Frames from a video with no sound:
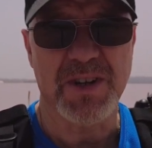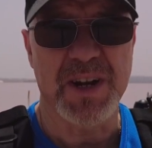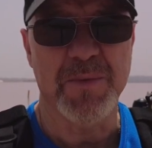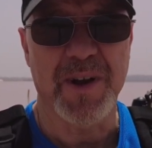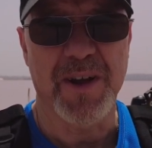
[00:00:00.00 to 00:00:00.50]
said
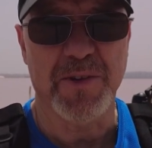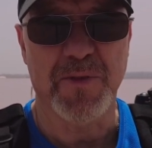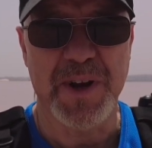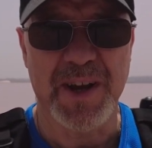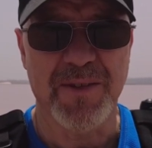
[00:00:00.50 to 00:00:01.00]
in my last
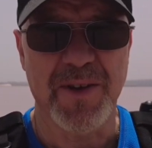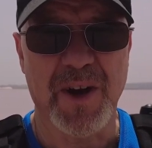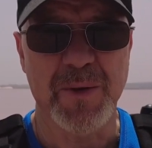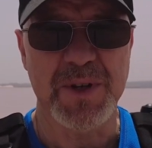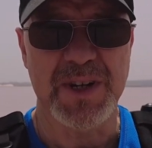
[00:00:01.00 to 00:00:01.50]
video that
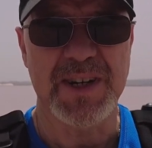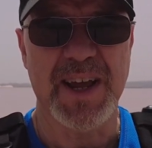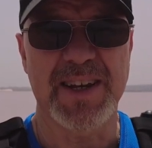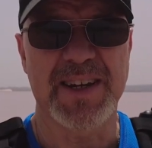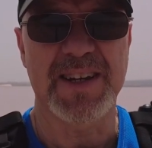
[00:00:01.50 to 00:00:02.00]
I was
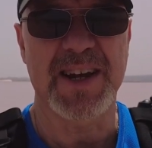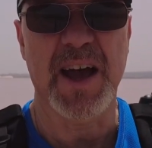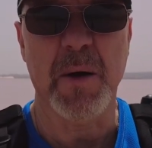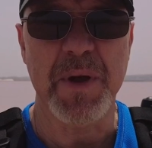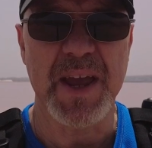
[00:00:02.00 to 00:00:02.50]
intending to
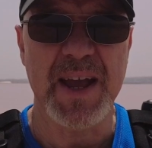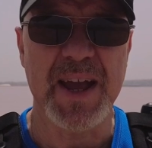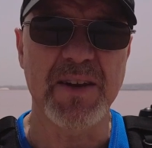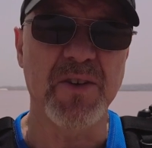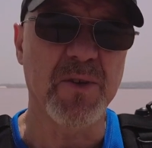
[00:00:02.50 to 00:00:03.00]
come here
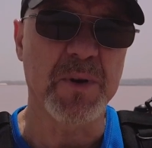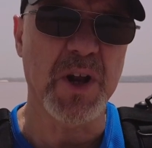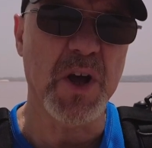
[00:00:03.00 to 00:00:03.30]
and do an